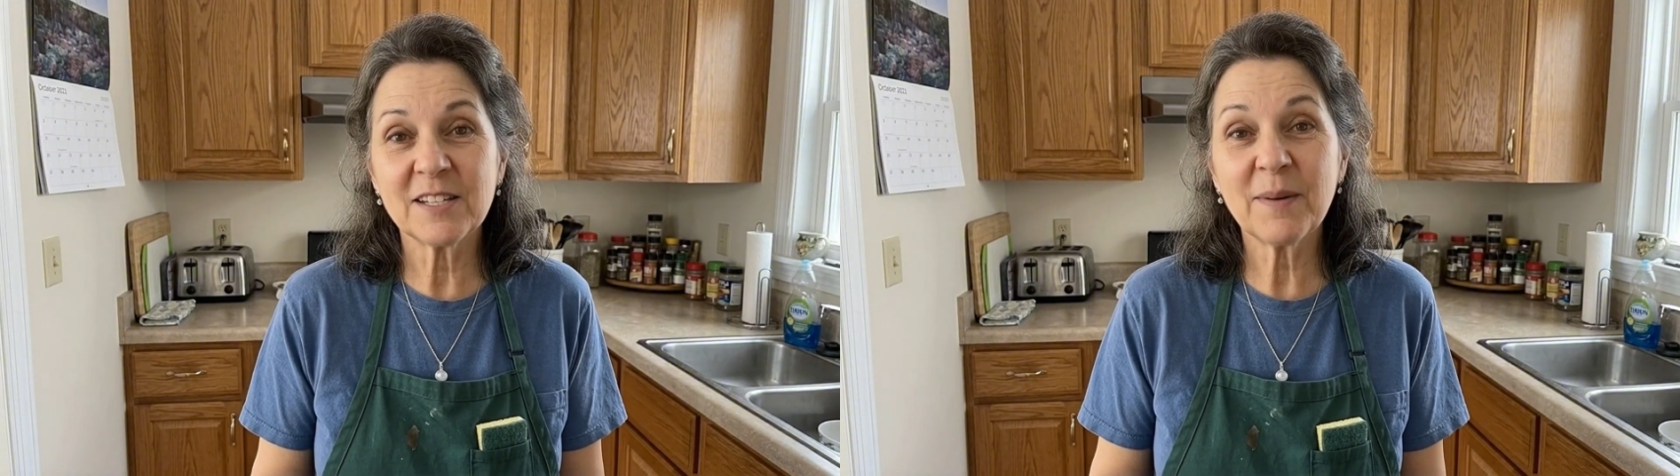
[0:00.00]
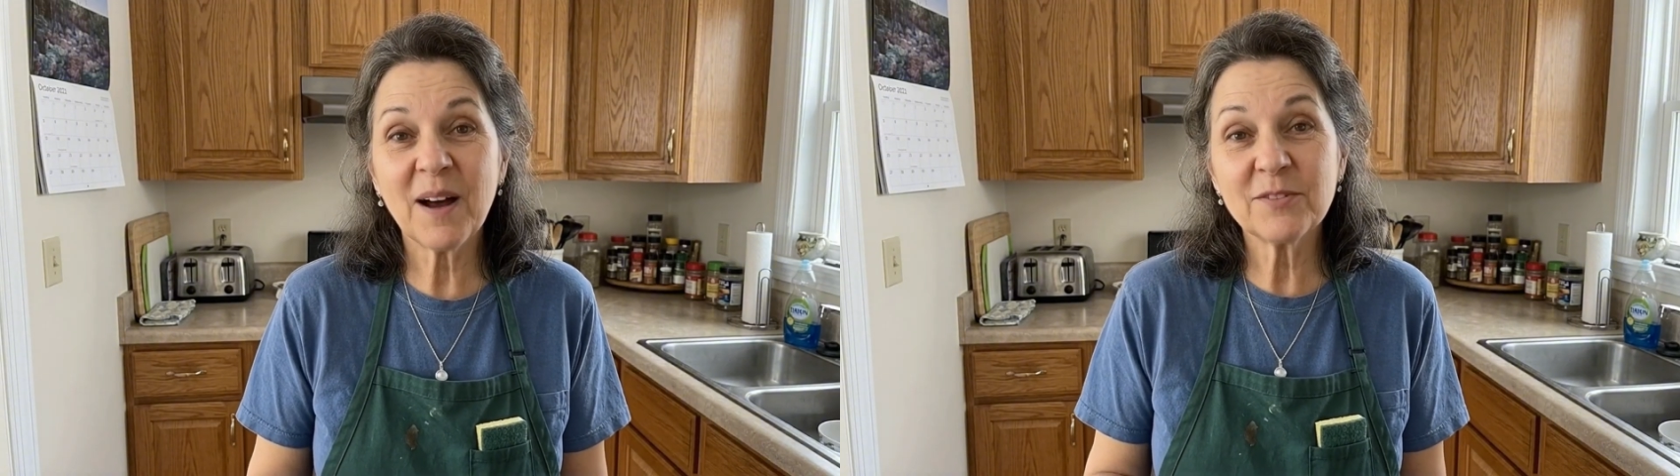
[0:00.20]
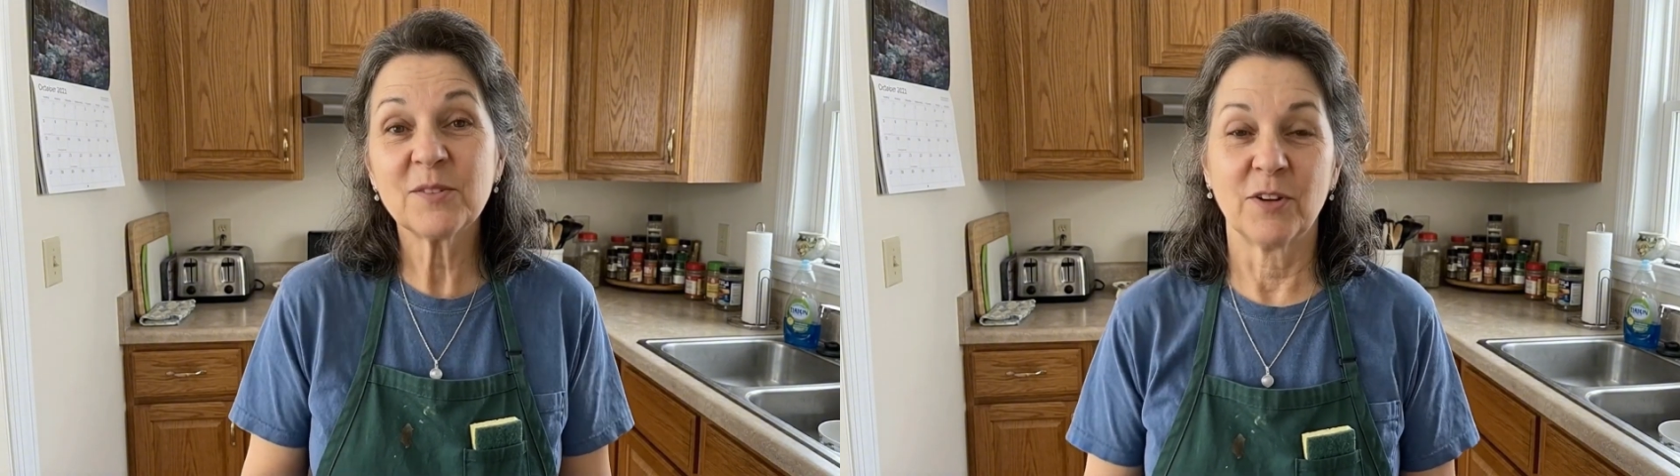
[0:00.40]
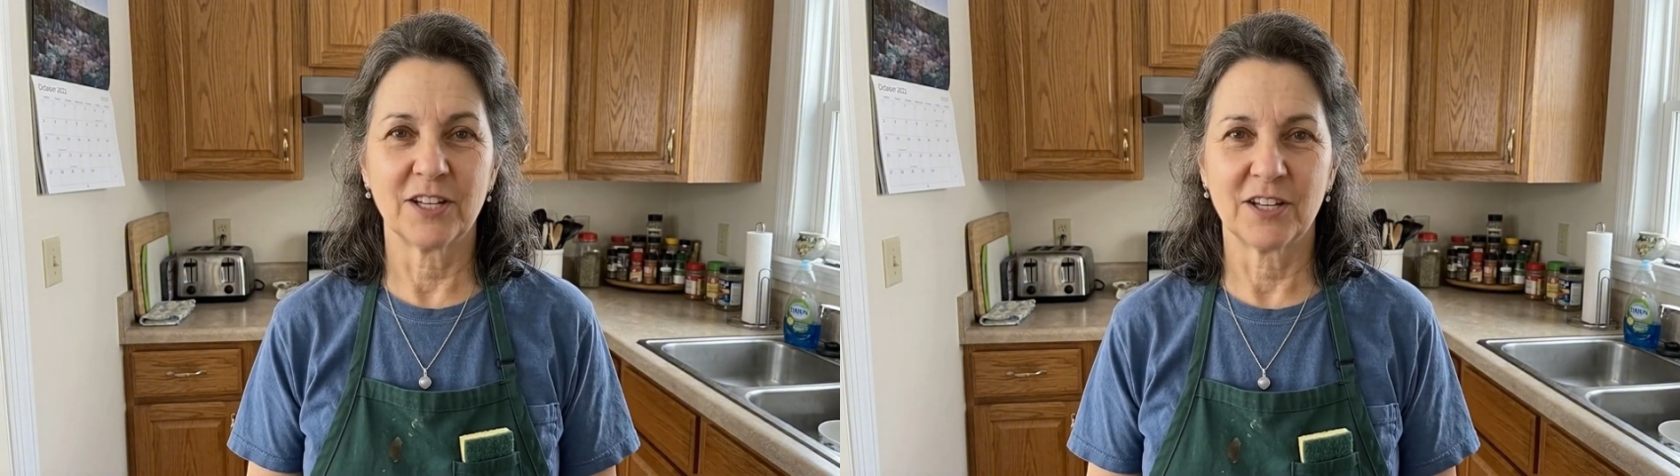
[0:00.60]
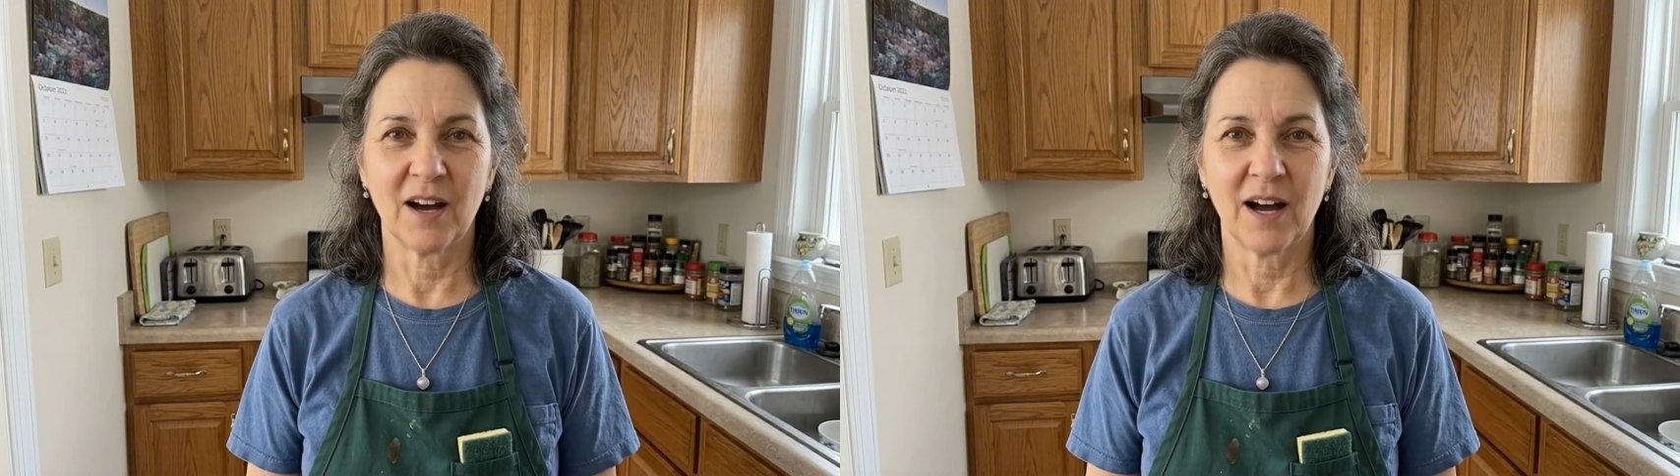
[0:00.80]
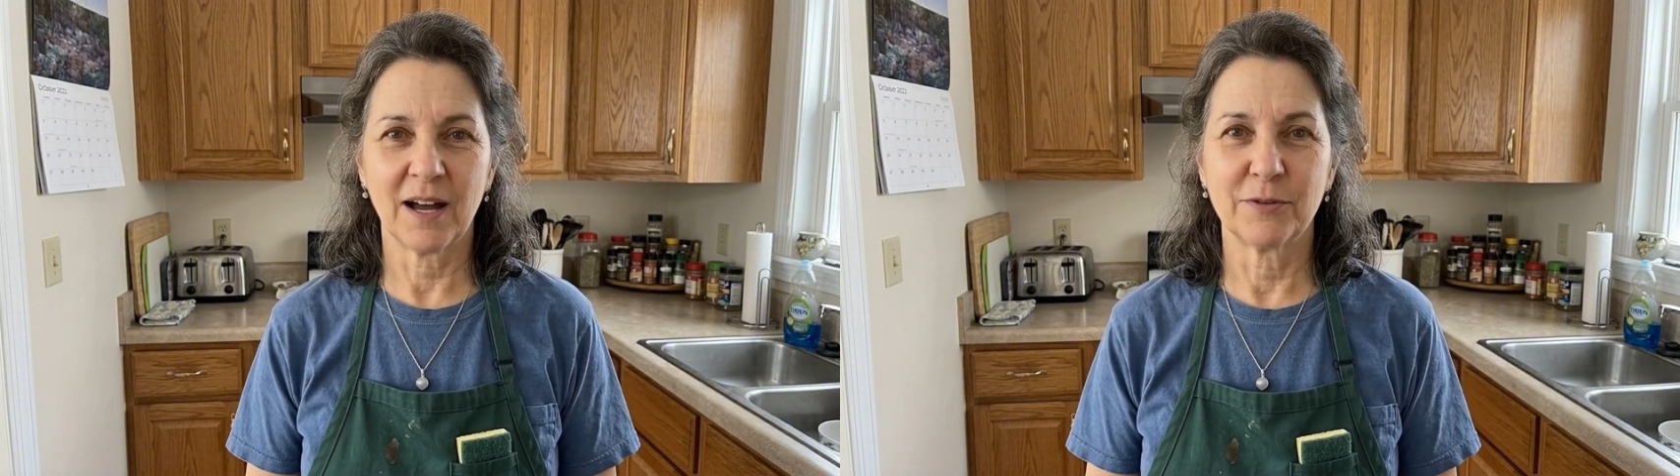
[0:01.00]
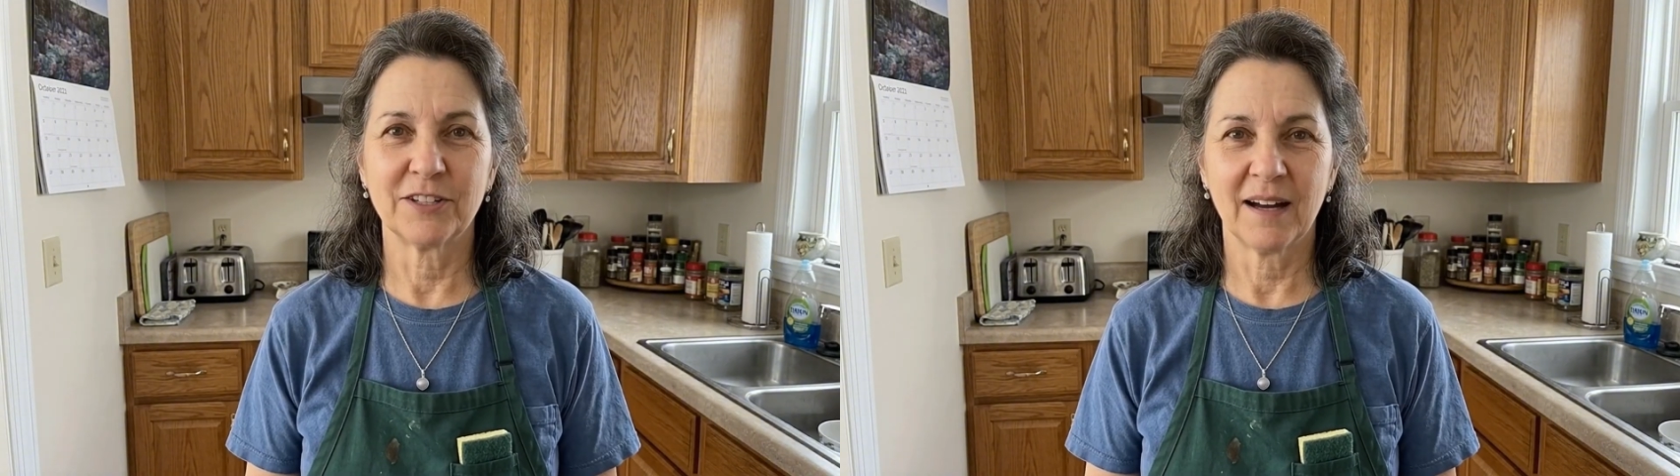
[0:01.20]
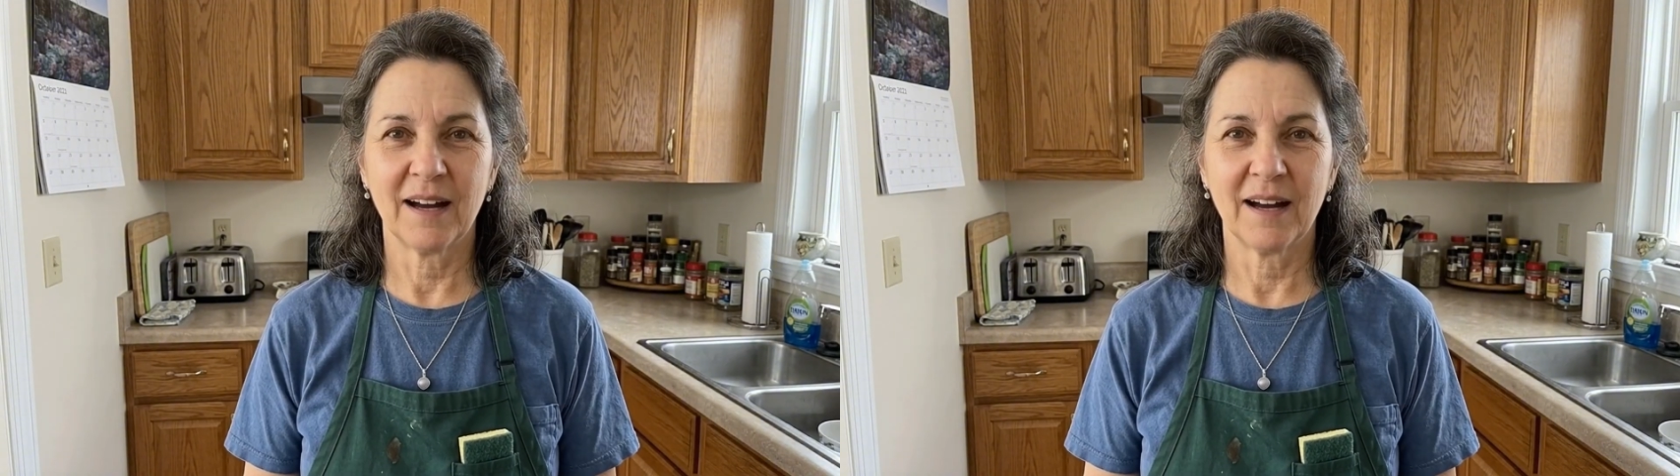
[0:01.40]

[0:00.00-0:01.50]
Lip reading: about 3 times,